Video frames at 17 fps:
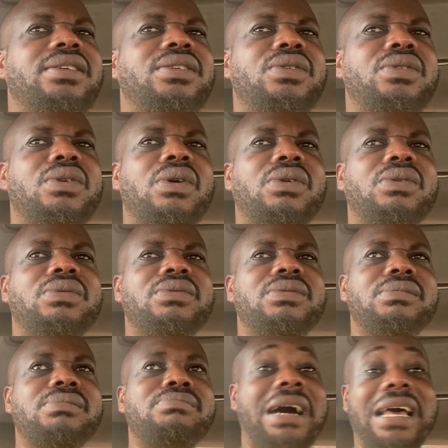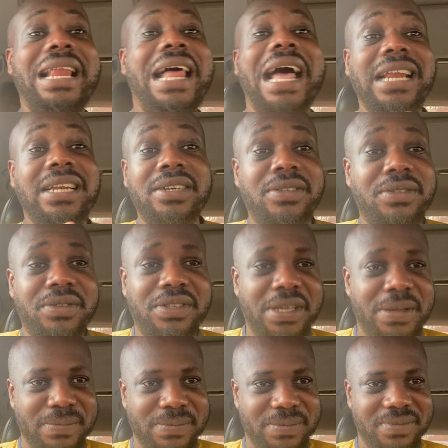know, malhandle
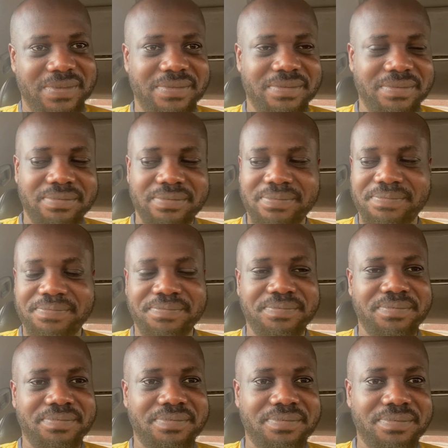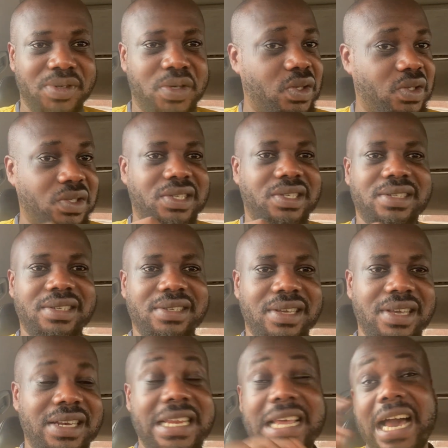them. Because
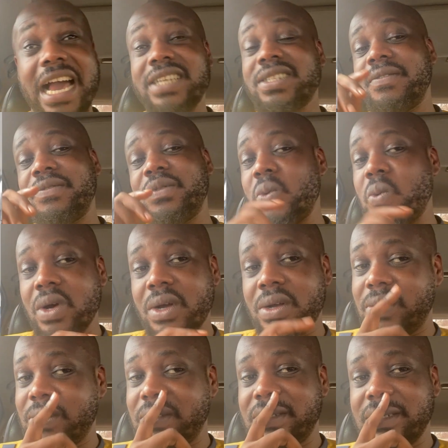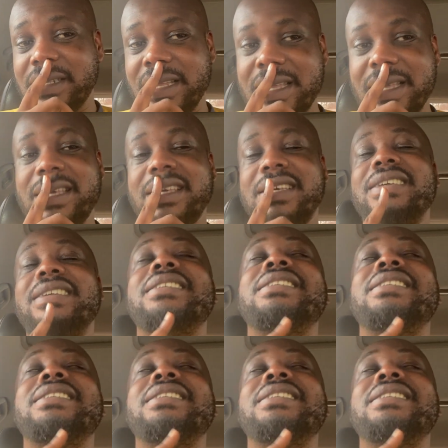in the eyes of the world, hey,